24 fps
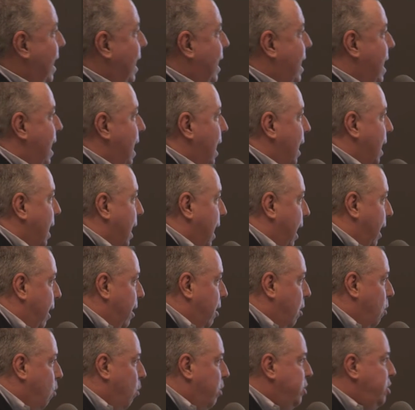the chelate,
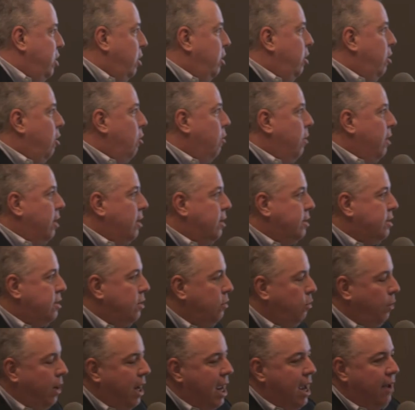what you do
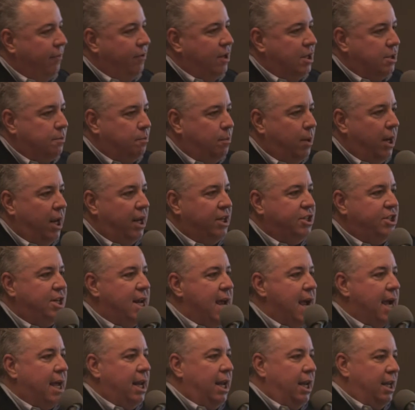is we have these big
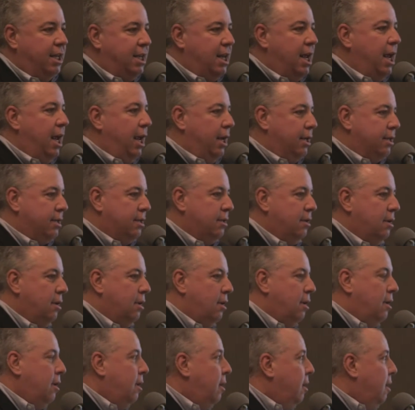jacketed tanks.
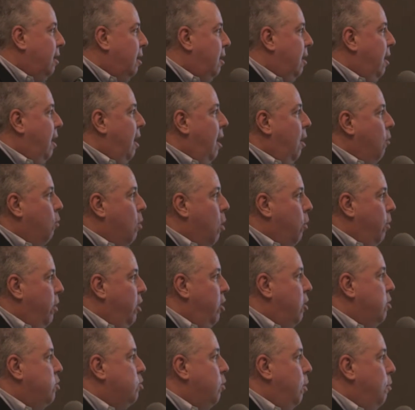And what we
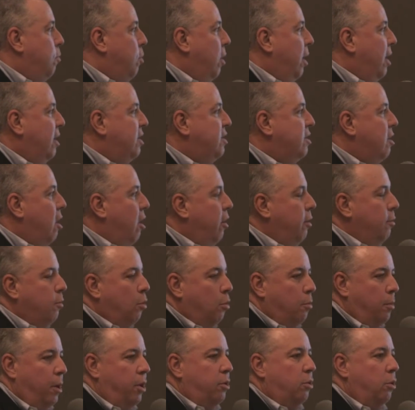do is we put a
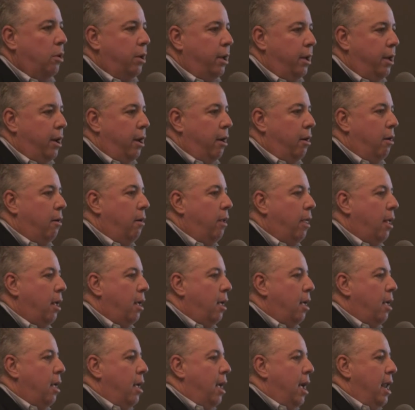soluble mineral in there,
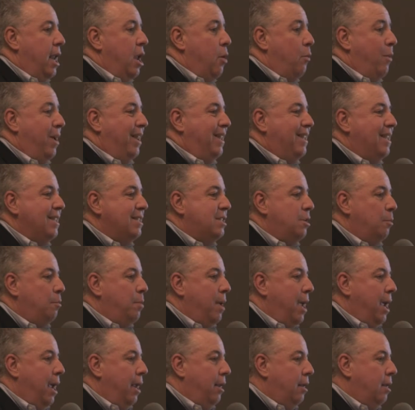and then we
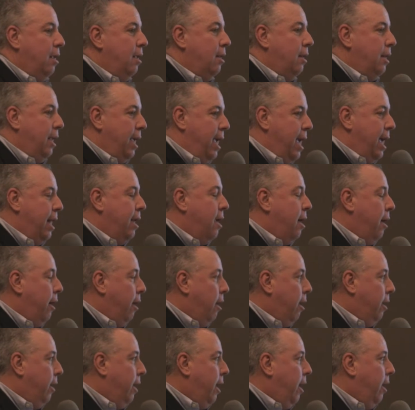dissipate the
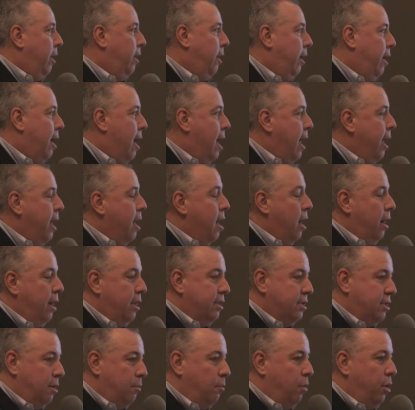anion. The, the ion
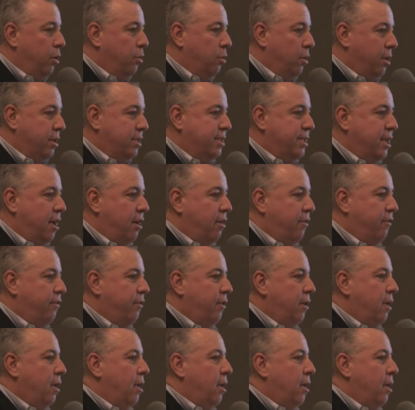is the mineral itself.